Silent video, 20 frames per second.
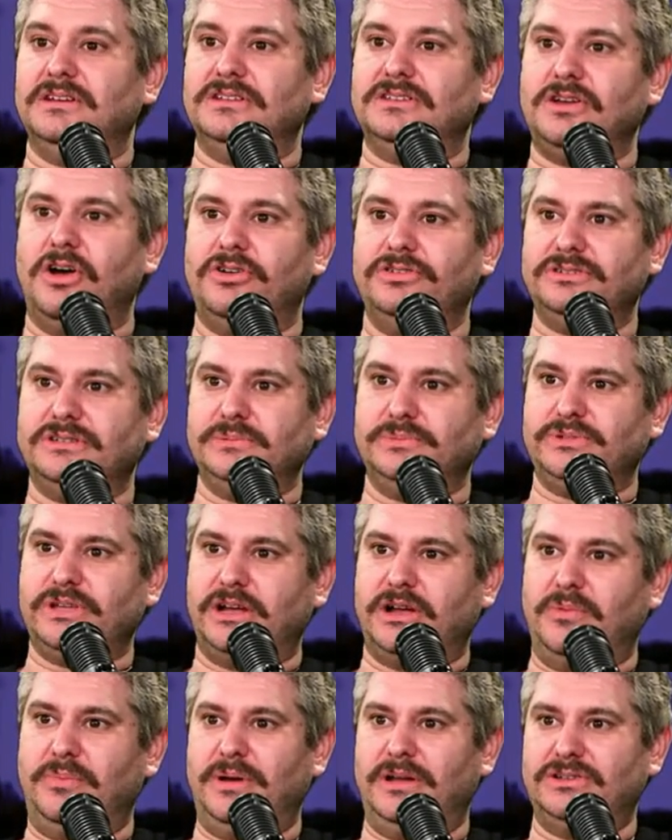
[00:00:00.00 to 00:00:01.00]
It all seems
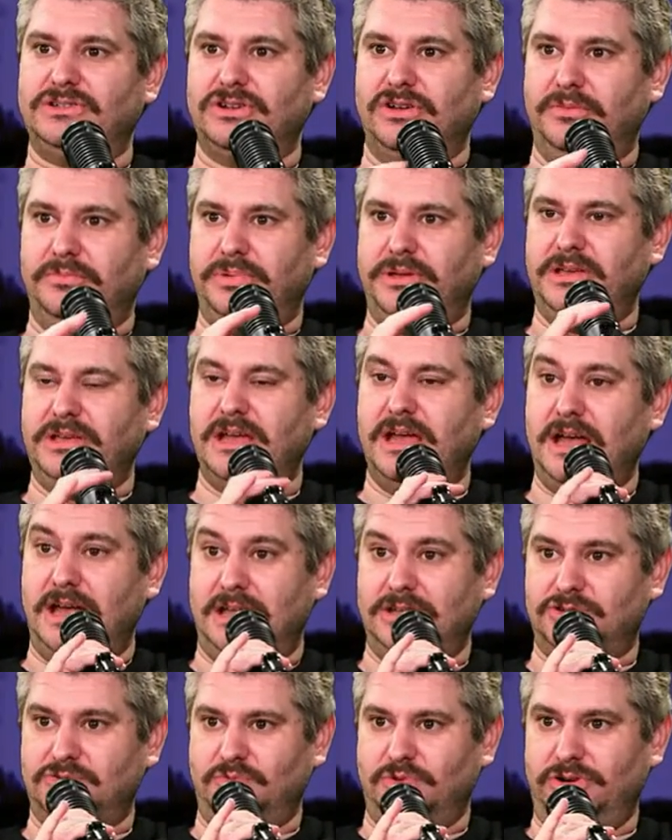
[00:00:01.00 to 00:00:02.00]
like a bunch of
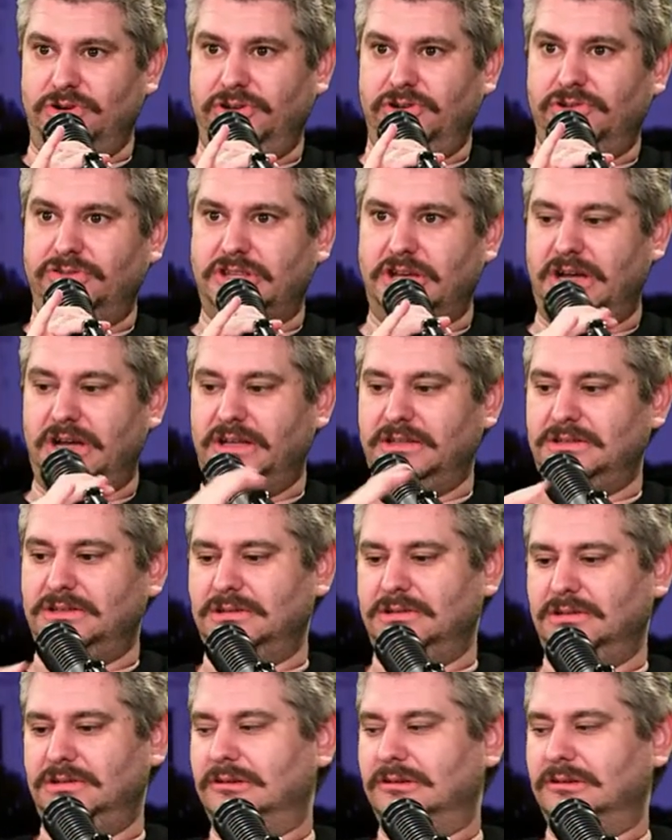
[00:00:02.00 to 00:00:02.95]
BS. What are your thoughts?